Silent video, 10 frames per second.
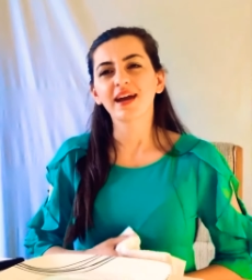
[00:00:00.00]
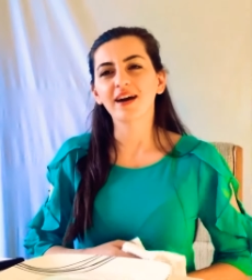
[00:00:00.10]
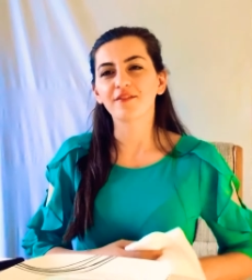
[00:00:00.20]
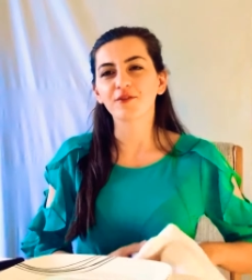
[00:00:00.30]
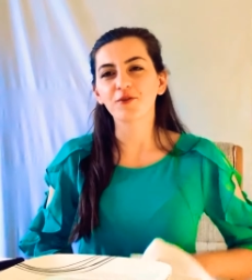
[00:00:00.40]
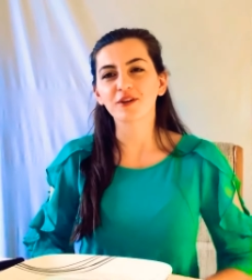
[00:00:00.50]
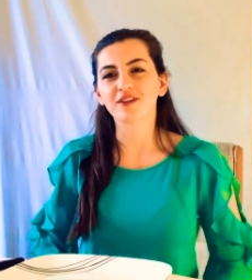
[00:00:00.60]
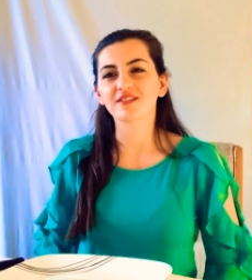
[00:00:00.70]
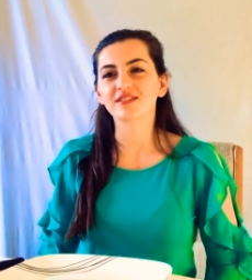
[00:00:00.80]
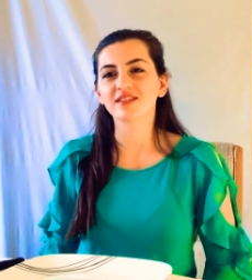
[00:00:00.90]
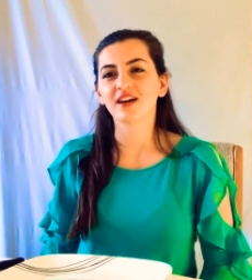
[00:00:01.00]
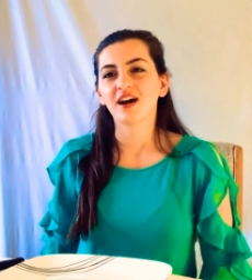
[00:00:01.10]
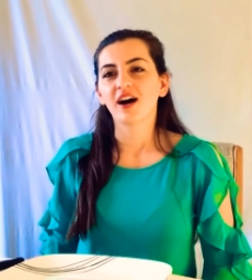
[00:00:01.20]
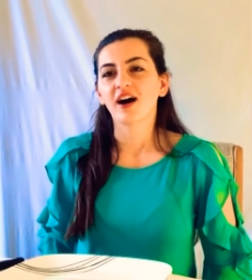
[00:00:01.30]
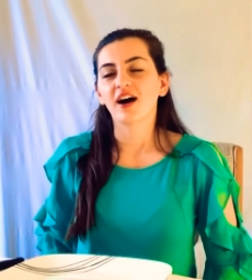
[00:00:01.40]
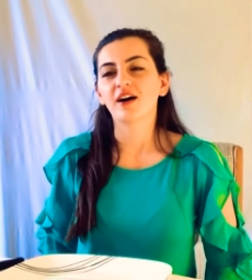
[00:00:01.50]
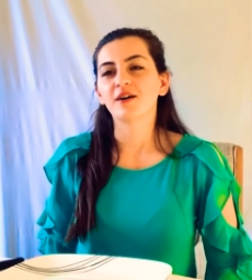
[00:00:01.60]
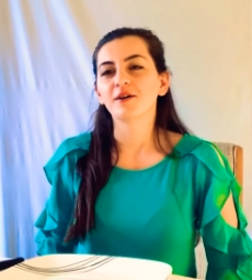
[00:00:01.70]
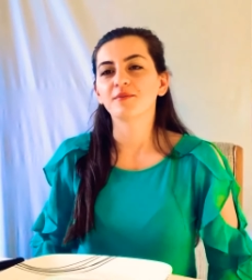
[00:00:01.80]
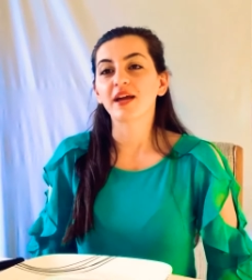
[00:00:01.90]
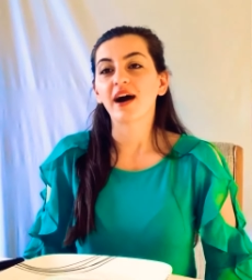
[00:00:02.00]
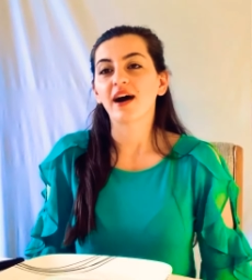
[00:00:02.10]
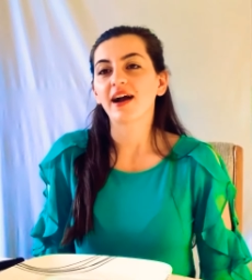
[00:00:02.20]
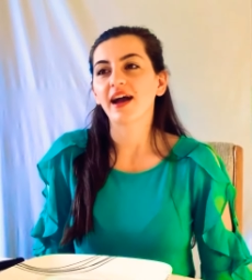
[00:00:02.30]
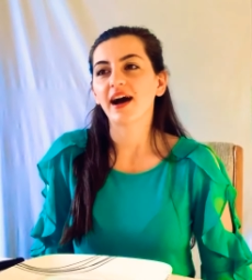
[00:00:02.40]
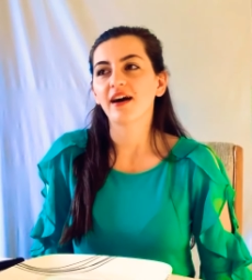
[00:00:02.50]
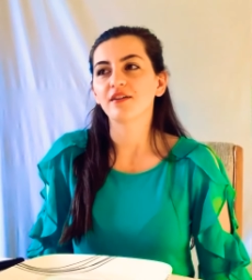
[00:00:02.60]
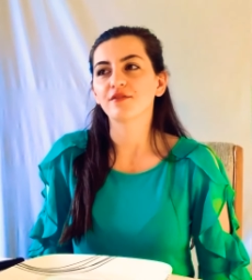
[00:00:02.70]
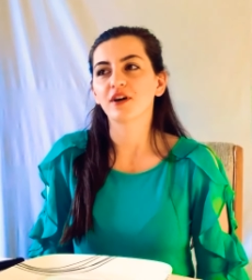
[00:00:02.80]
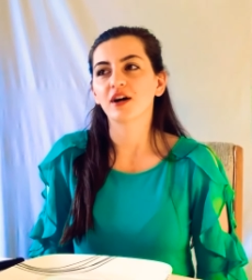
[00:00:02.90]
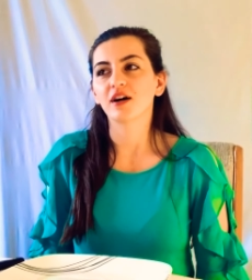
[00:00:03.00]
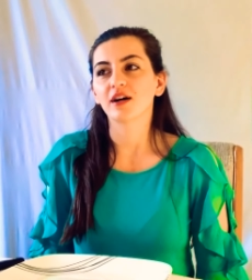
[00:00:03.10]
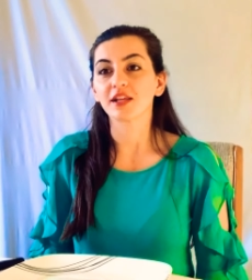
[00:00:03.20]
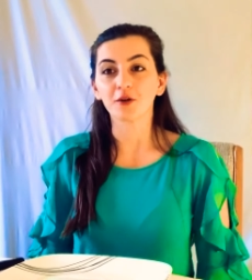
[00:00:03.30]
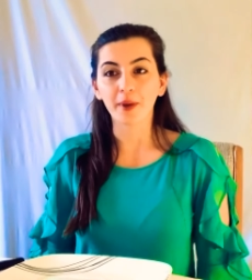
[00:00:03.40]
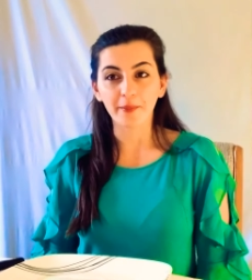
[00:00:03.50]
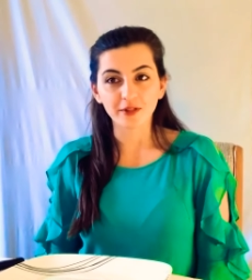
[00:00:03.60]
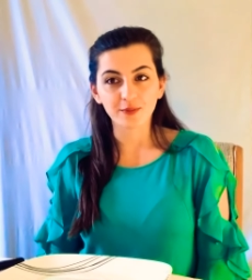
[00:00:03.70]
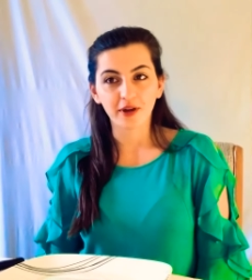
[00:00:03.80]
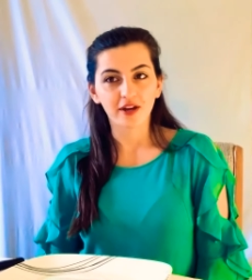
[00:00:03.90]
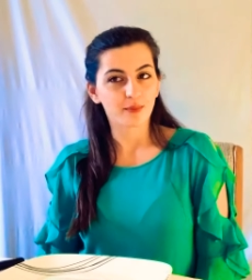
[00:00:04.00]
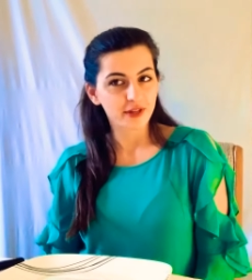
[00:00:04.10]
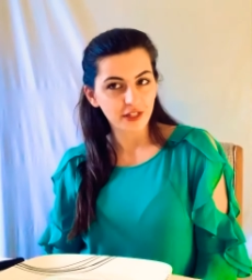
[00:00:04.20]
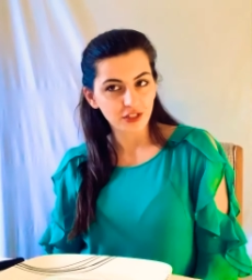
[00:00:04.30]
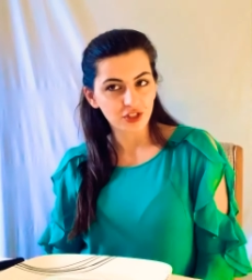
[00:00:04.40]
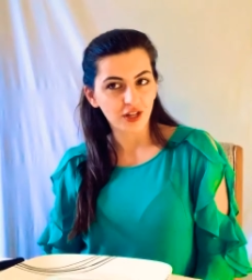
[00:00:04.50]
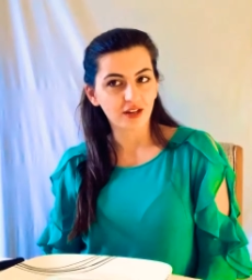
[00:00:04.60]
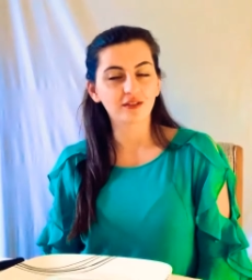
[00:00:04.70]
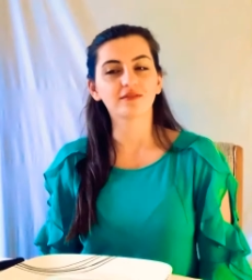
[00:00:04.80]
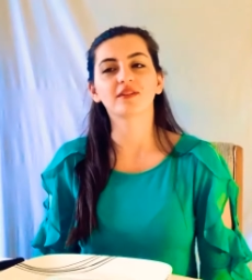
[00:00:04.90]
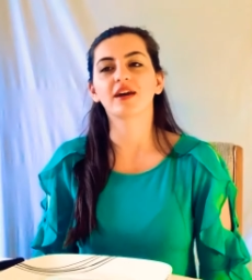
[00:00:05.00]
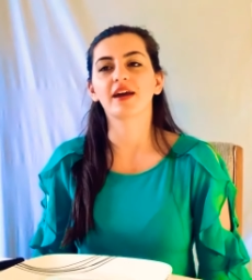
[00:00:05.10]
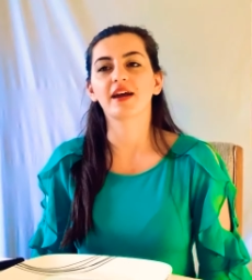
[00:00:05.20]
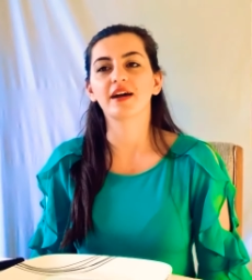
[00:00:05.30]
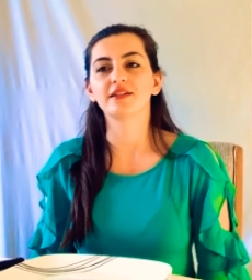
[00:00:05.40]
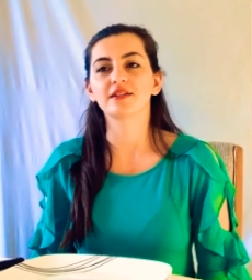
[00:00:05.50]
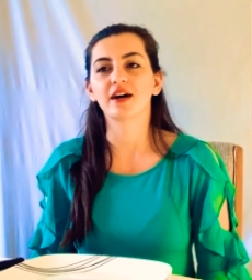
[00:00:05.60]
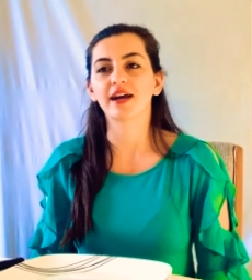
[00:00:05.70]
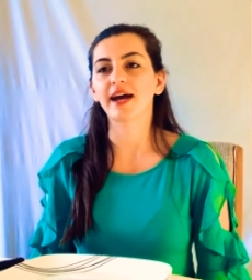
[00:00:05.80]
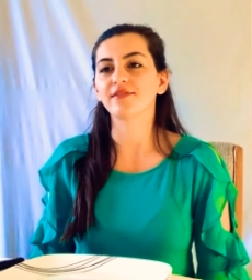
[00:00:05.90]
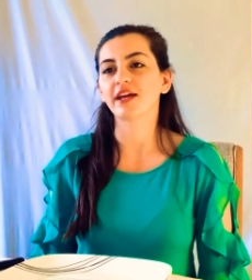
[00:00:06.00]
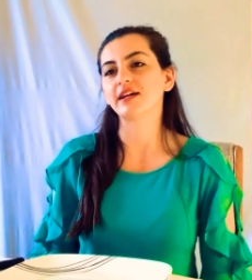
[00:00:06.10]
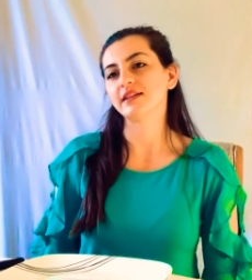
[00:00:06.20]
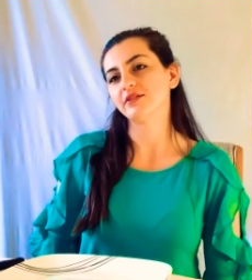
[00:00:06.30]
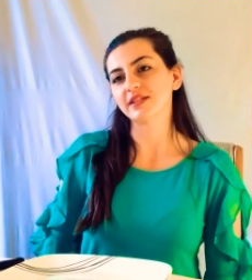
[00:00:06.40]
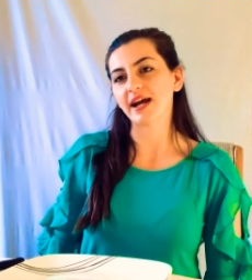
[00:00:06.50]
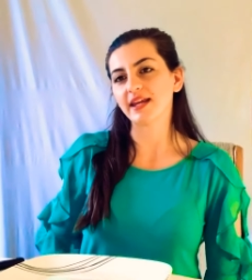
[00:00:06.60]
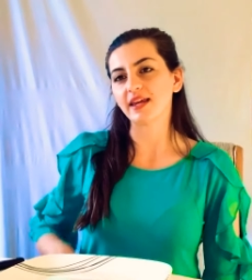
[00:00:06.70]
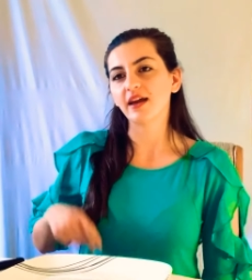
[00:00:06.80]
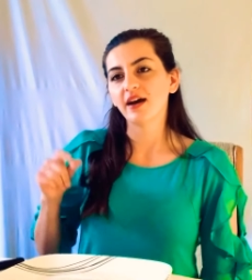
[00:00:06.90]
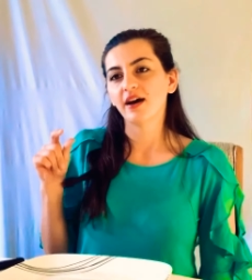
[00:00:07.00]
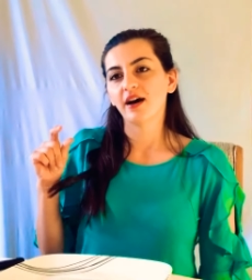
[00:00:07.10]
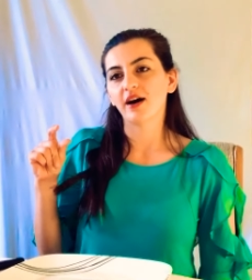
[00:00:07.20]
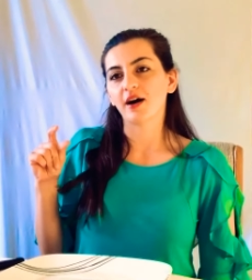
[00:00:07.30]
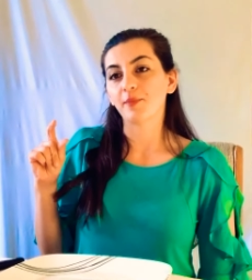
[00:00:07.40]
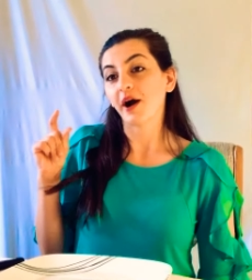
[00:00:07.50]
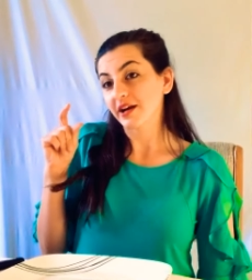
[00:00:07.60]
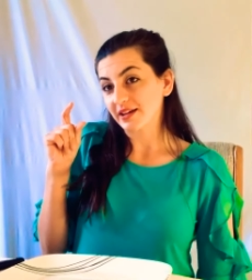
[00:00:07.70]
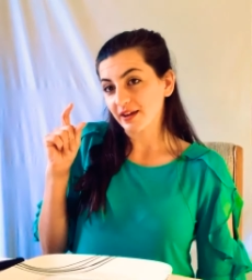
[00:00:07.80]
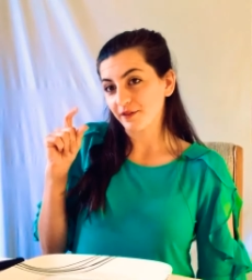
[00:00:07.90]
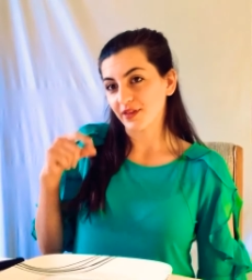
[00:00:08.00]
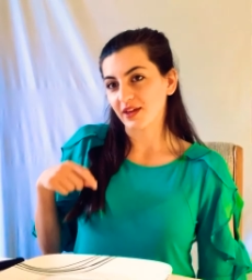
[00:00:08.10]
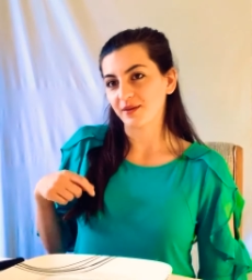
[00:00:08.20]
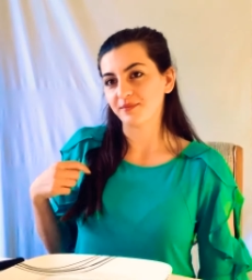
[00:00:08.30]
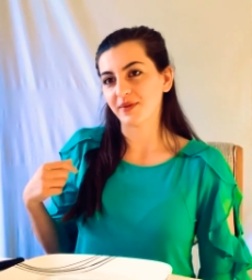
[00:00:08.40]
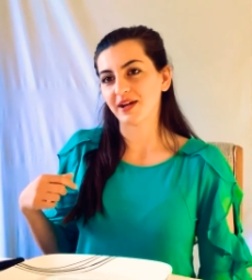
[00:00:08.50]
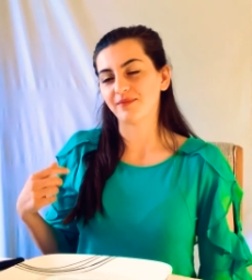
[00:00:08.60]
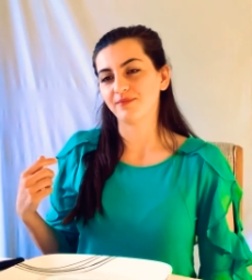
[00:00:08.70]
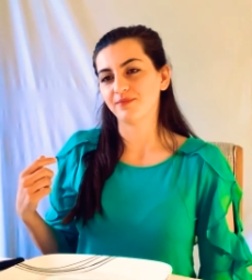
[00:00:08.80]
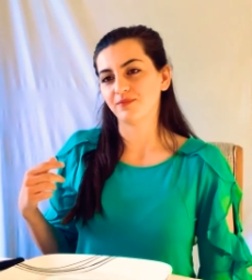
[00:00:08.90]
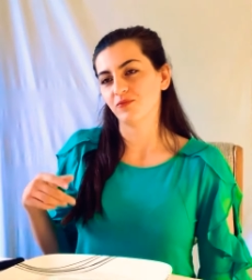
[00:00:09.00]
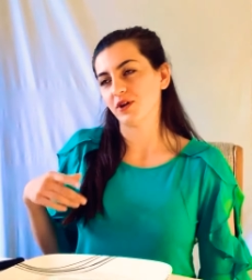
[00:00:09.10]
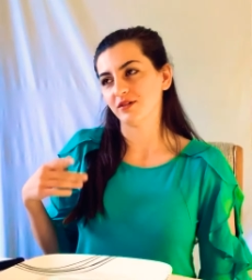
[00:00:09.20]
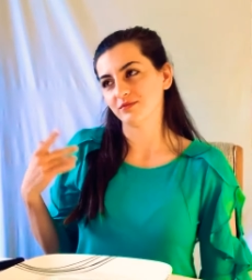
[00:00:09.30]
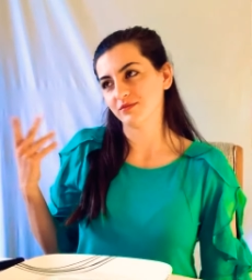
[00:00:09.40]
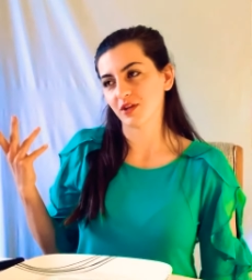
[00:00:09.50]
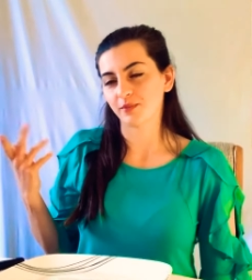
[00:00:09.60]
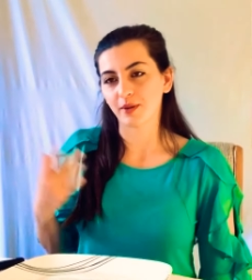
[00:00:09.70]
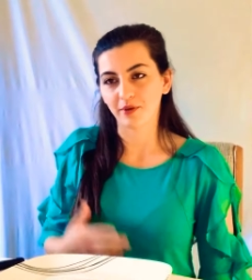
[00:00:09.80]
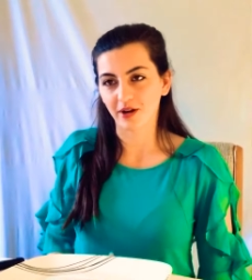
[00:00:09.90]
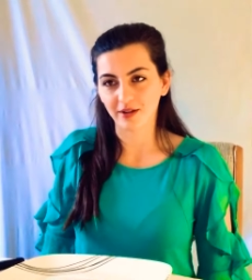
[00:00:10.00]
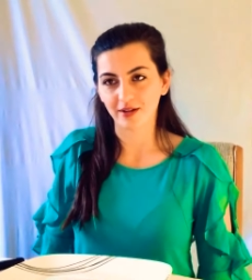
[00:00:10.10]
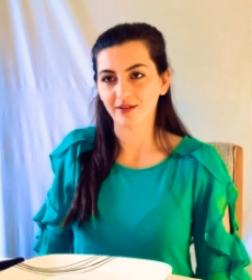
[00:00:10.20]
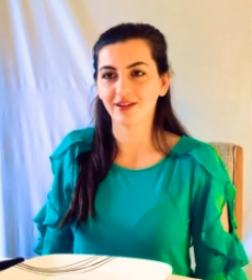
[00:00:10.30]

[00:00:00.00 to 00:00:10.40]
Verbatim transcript: of course. Um, yeah, I have uh, a little pepper spray on my keychain and uh, I have like a little tiny uh, pocket knife thing in my, well, not my pocket.